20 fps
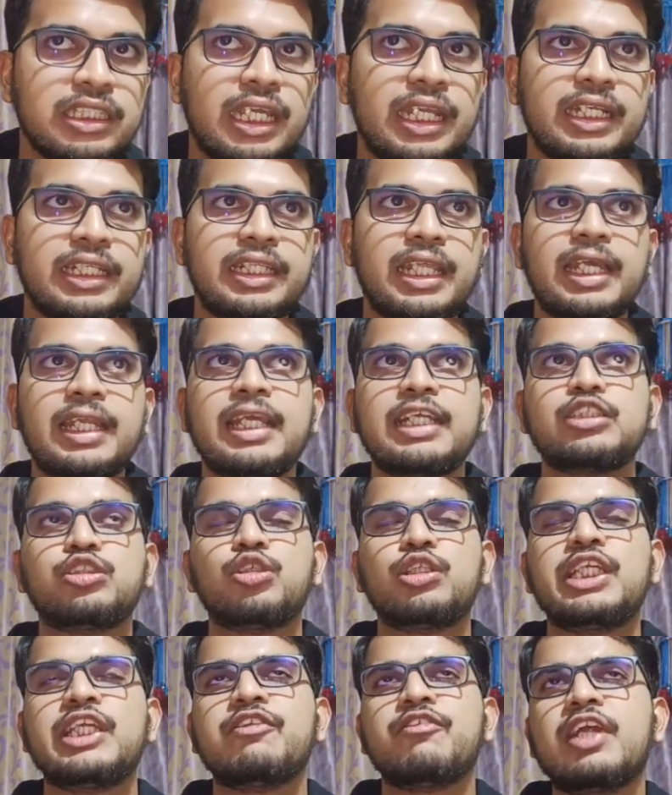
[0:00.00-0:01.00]
and then
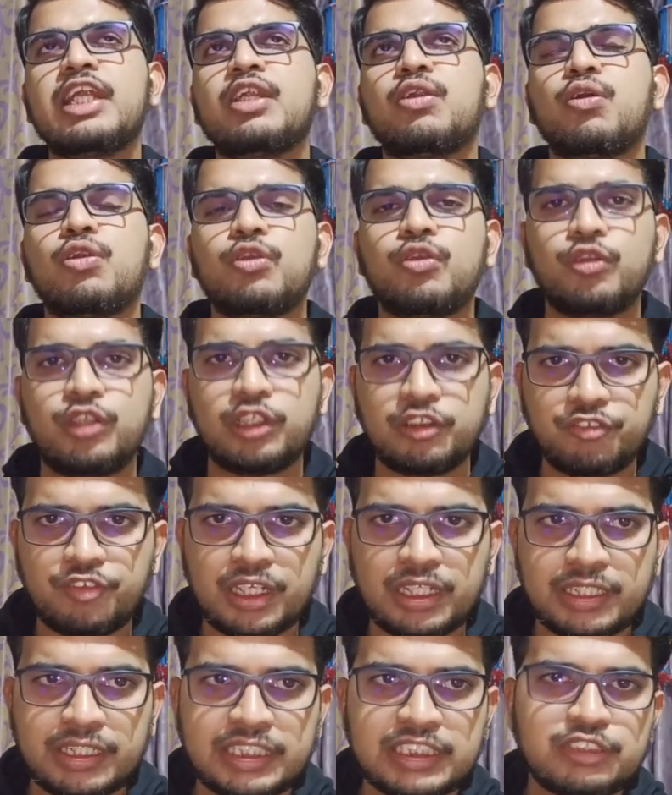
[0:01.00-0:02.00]
actually he went on to
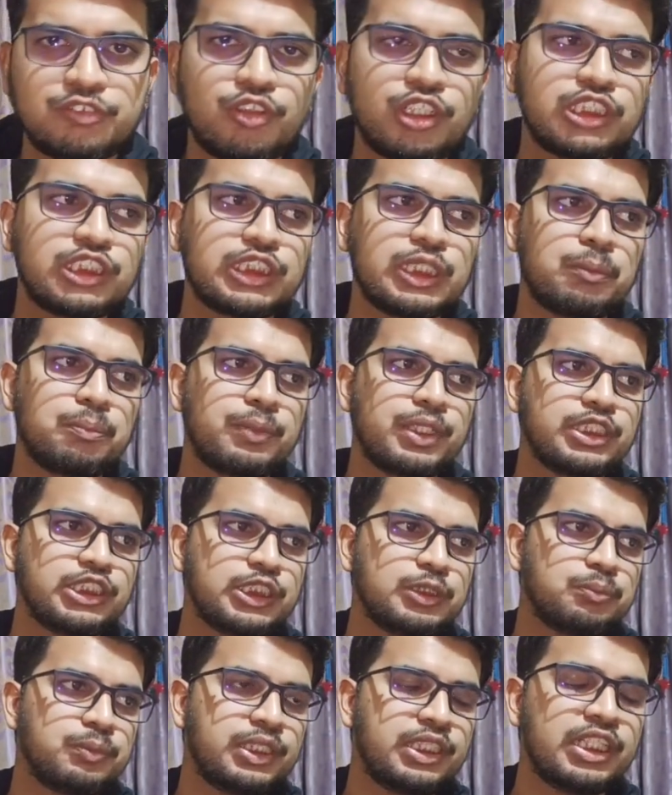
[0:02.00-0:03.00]
defend his world
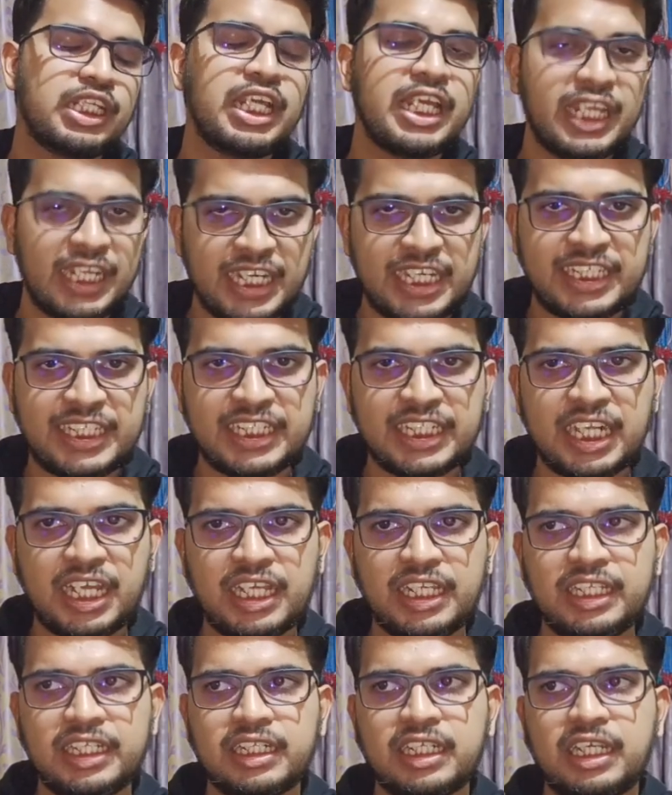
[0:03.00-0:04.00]
championship in
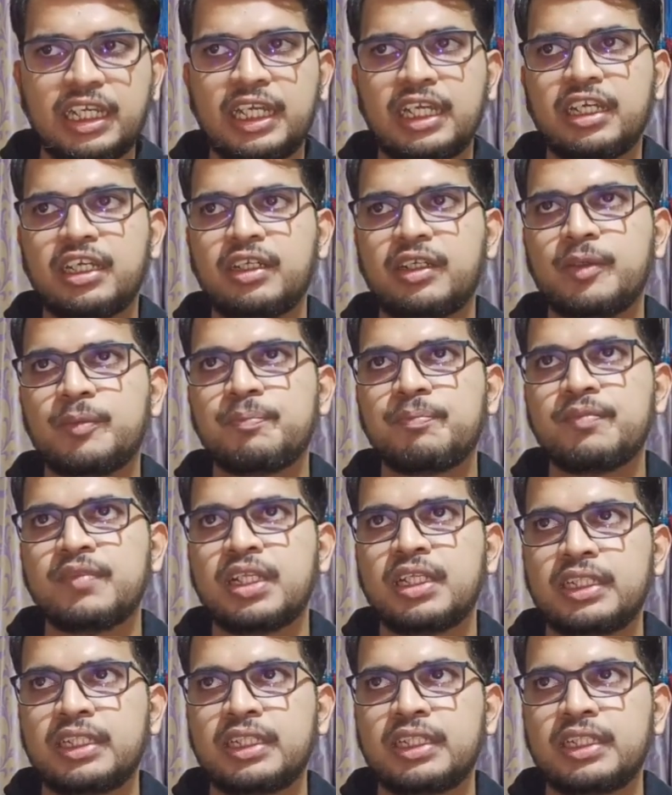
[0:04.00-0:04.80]
89,